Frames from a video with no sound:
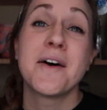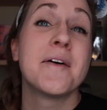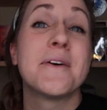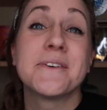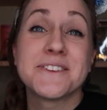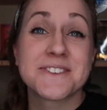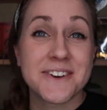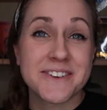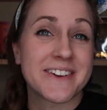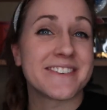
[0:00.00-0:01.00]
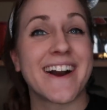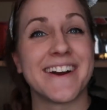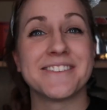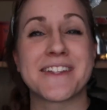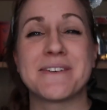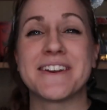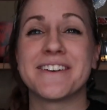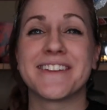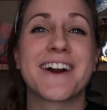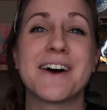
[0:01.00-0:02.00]
What was your favorite item? Let me
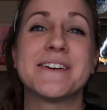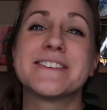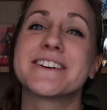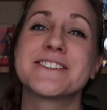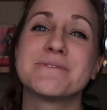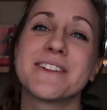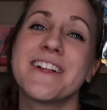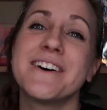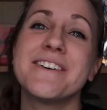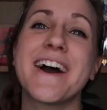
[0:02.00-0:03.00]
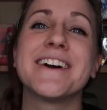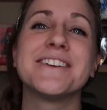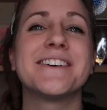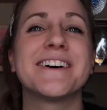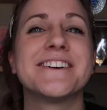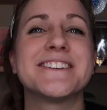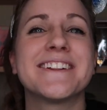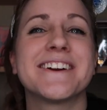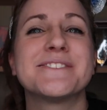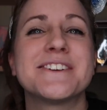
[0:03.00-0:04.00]
know in the comment section below. And while you're
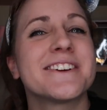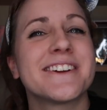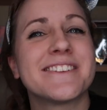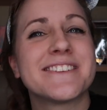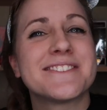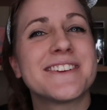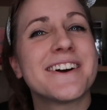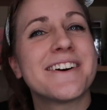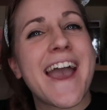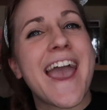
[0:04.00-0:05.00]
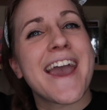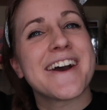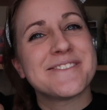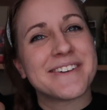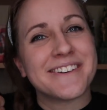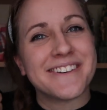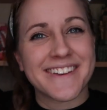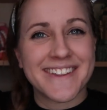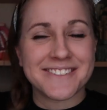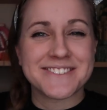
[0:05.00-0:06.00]
down there, be sure to give this video a big
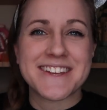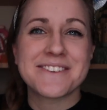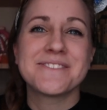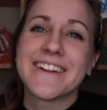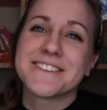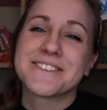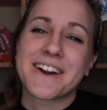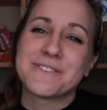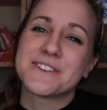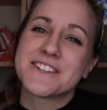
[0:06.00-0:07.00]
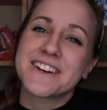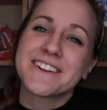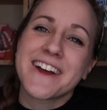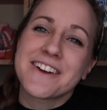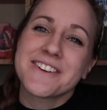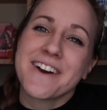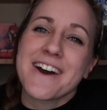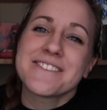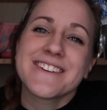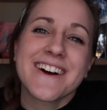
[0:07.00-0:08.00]
ol' thumbs up and subscribe to the channel if you
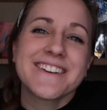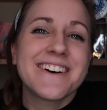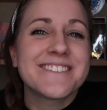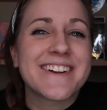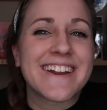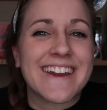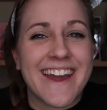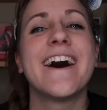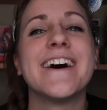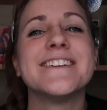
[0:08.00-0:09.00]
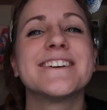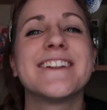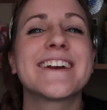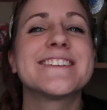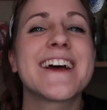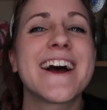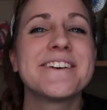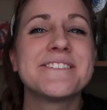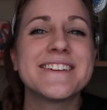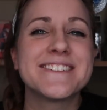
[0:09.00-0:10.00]
have not already. Until next
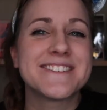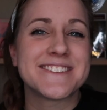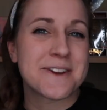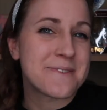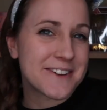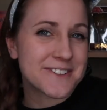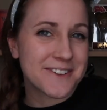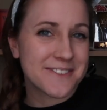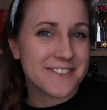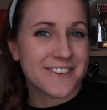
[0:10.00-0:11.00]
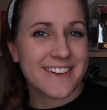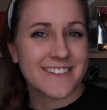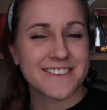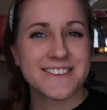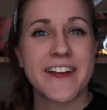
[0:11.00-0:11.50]
time, stay magical, my friends.